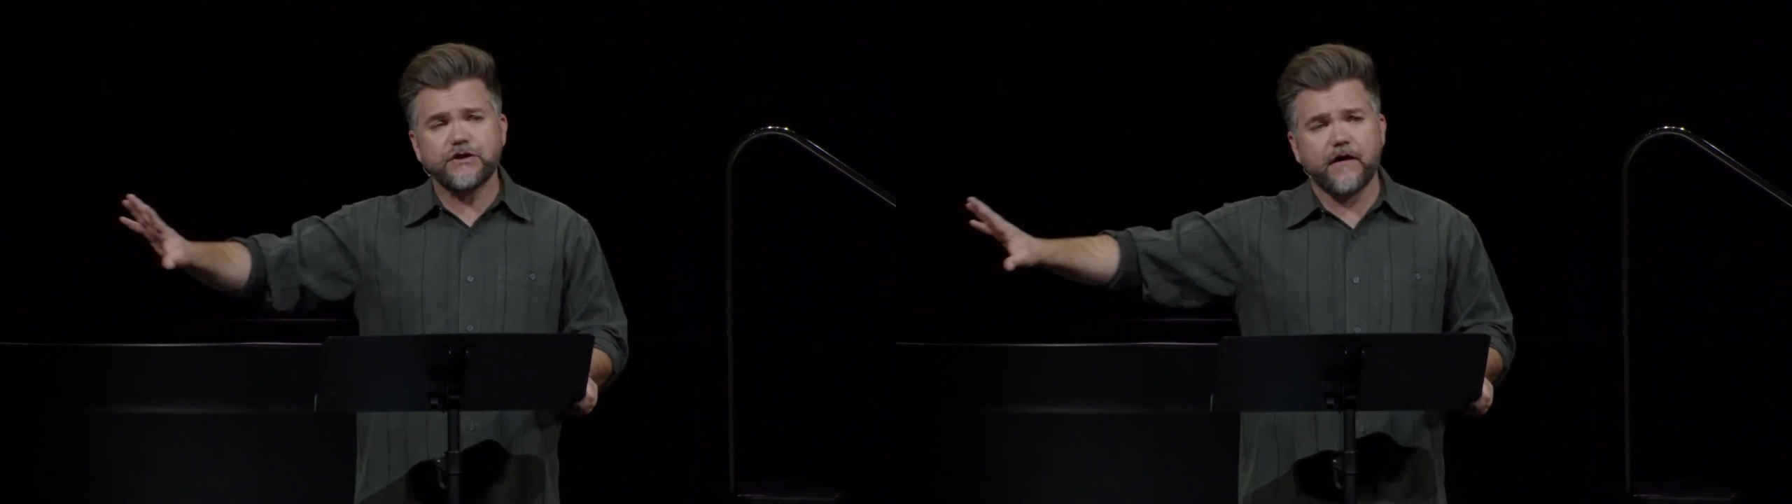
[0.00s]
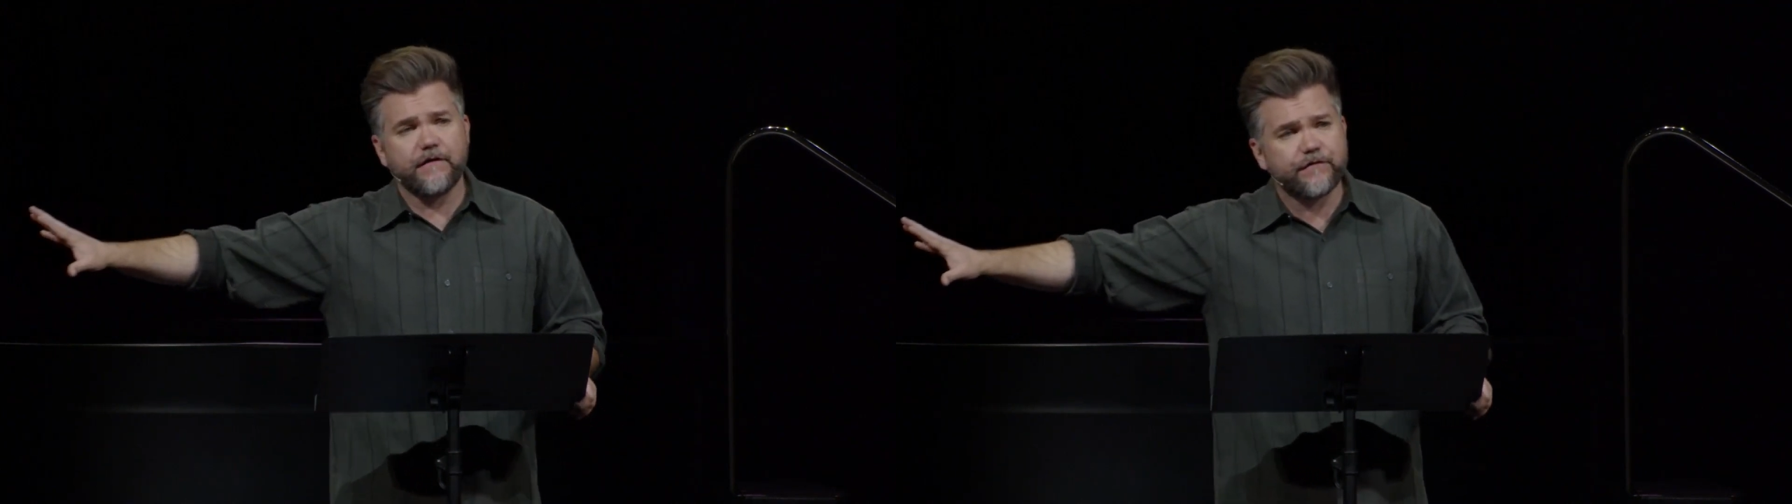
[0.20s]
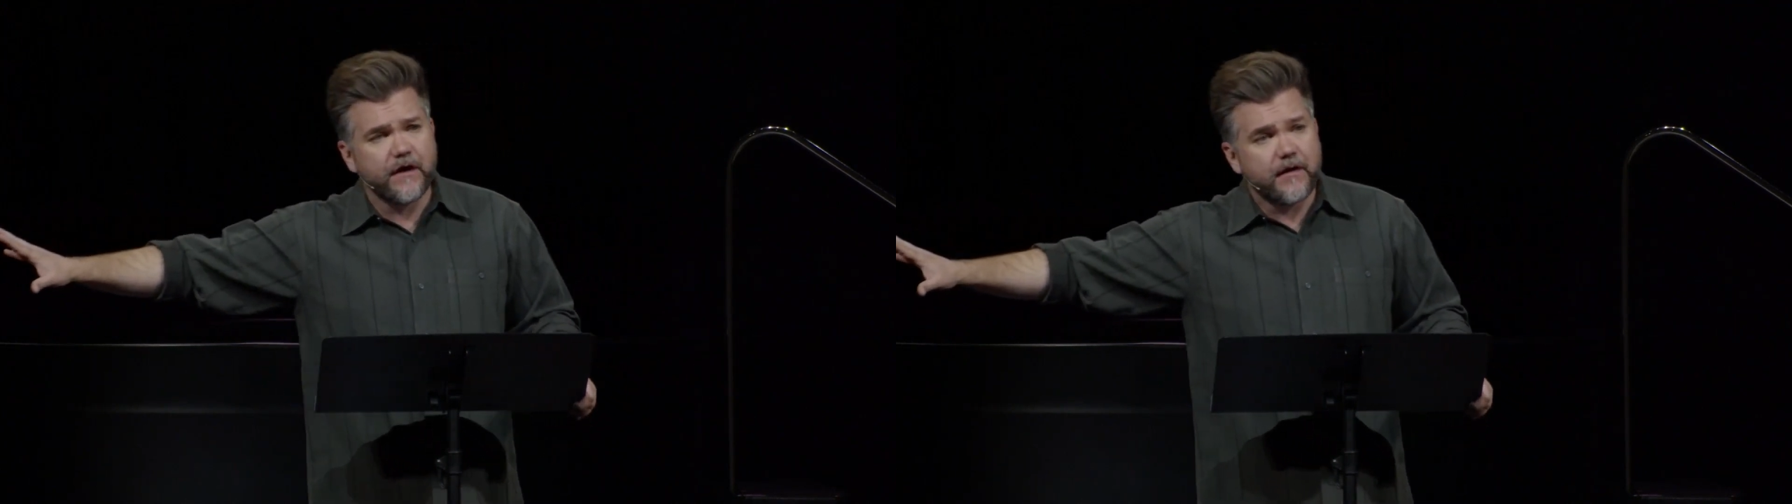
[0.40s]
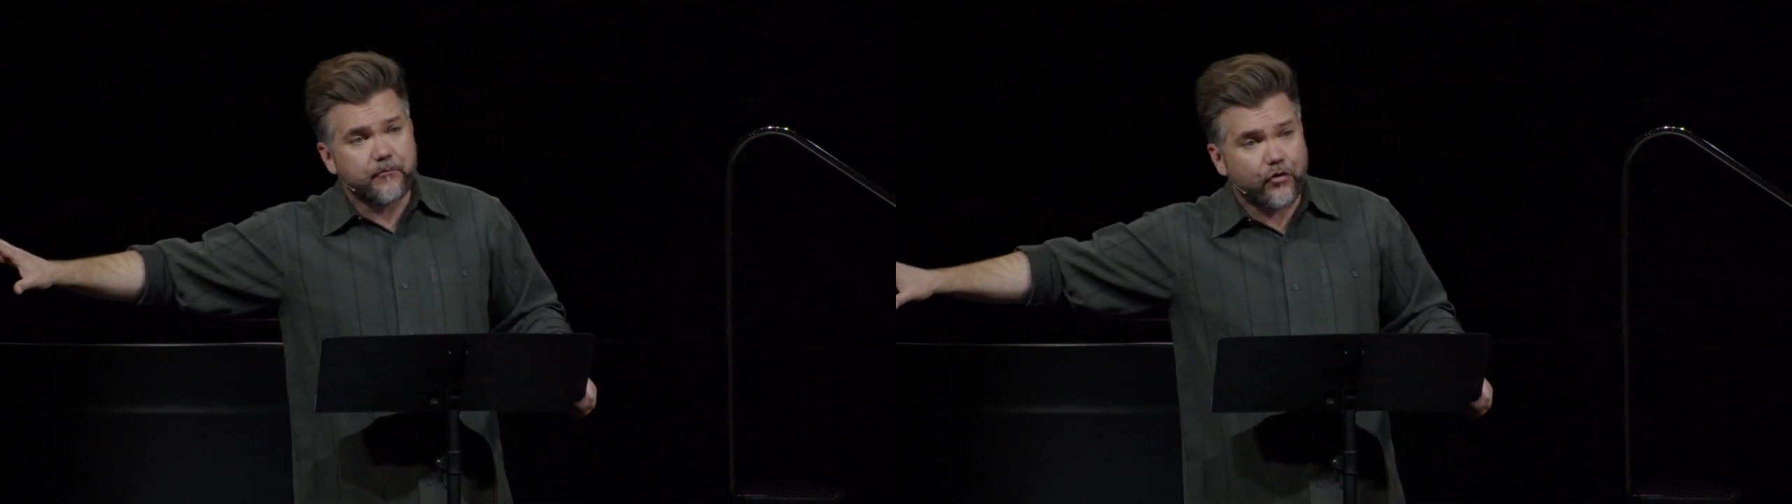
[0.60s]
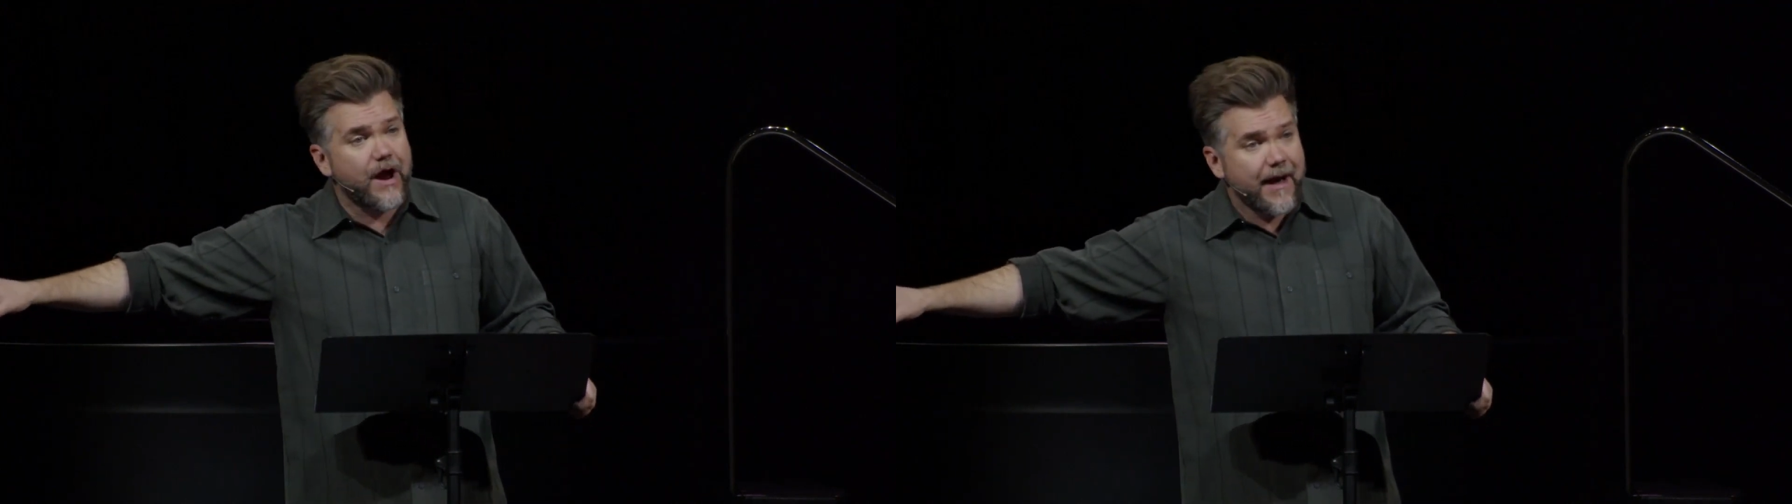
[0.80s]
of
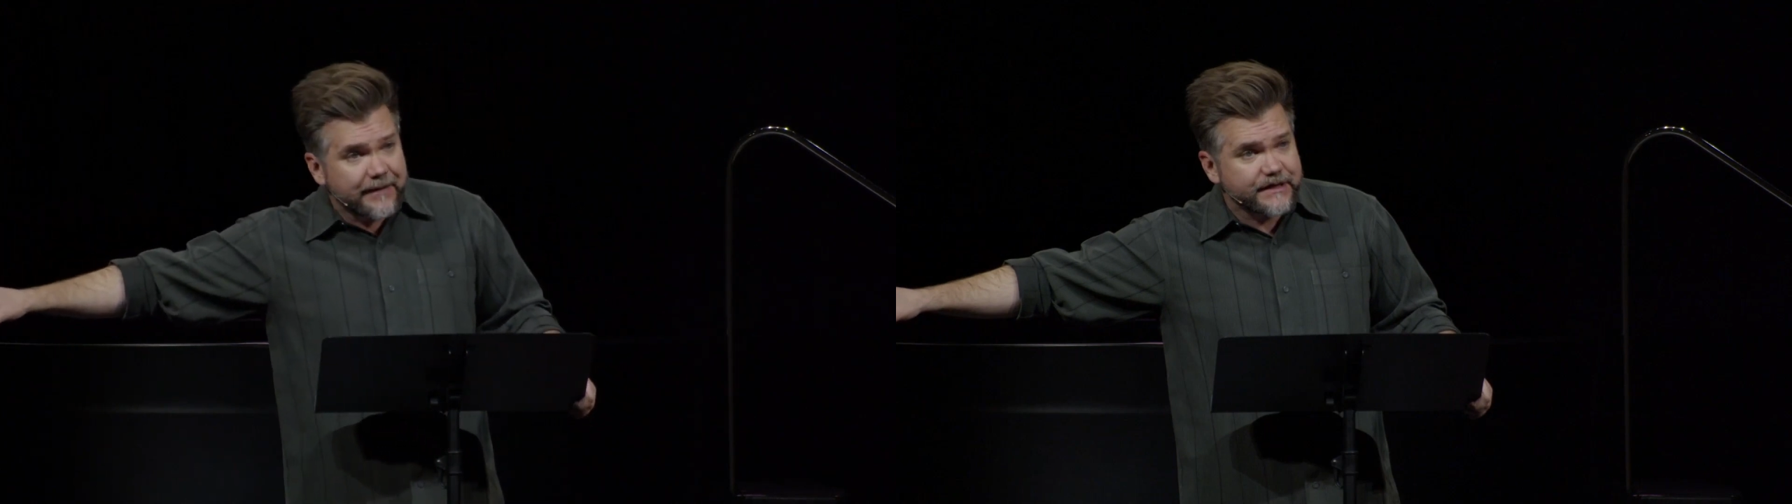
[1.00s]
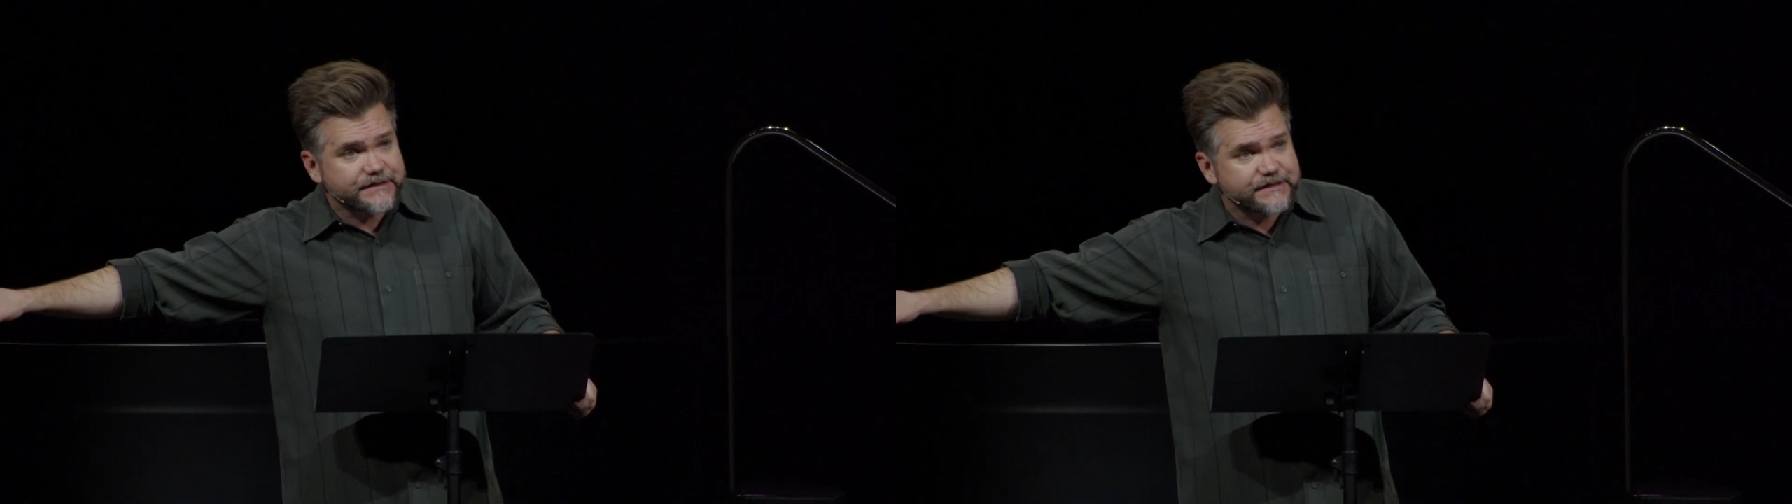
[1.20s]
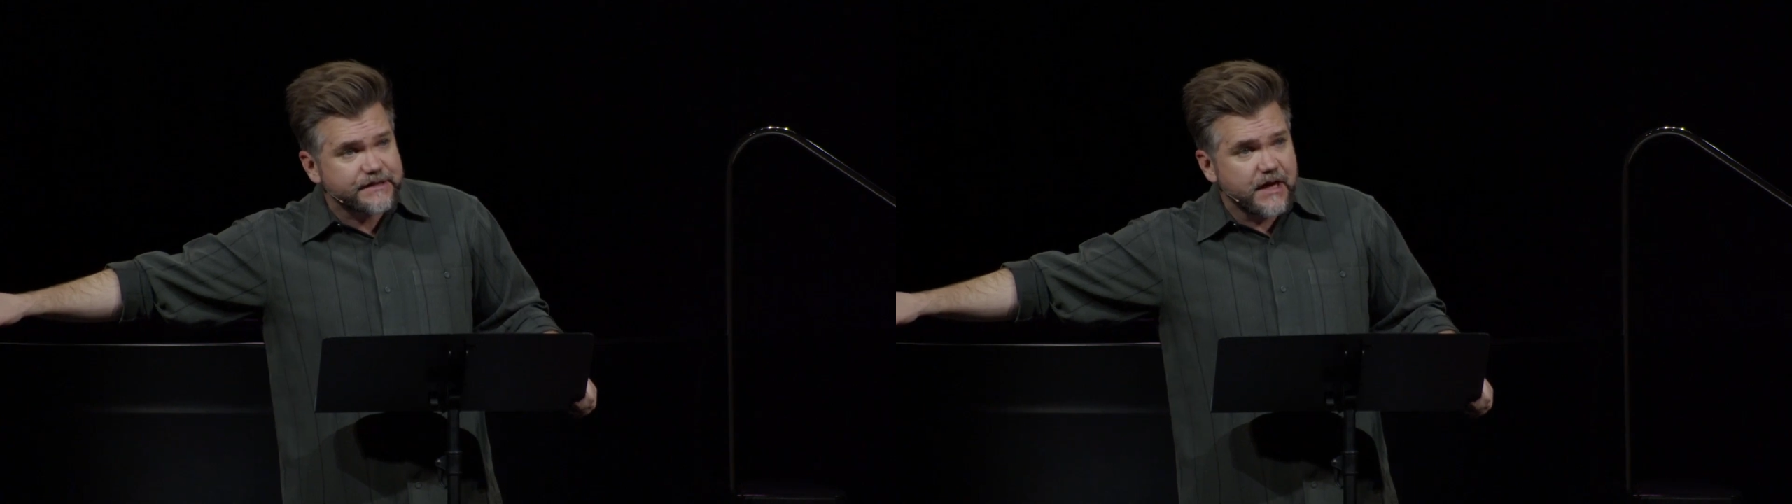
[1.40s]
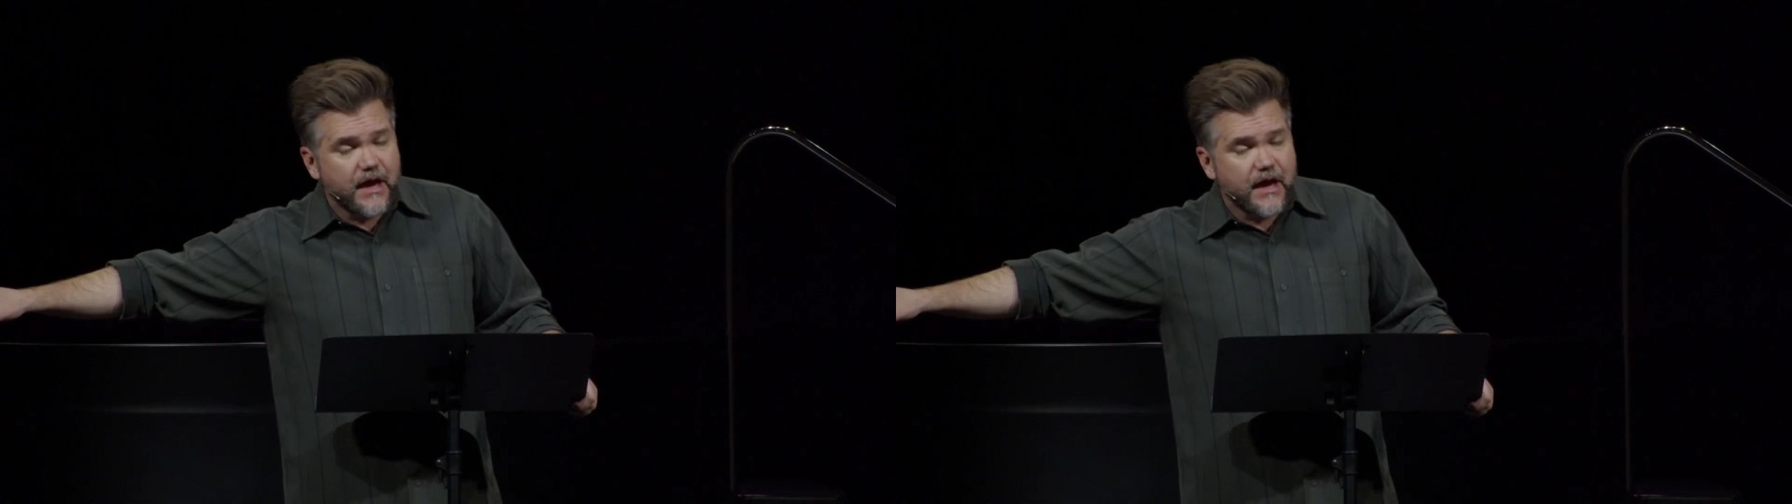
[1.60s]
promise,